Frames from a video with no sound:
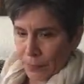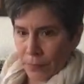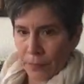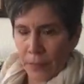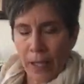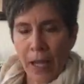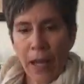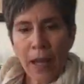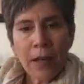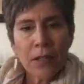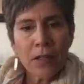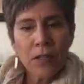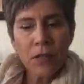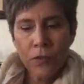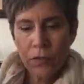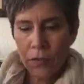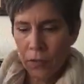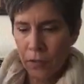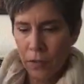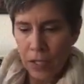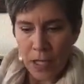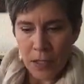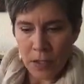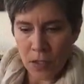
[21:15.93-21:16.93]
And it
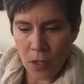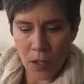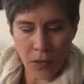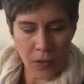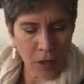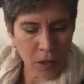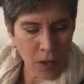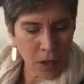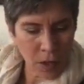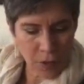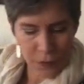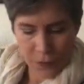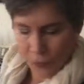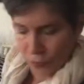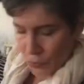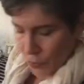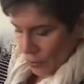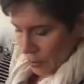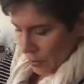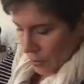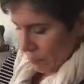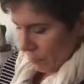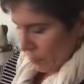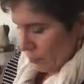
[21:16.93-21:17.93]
has all the called for,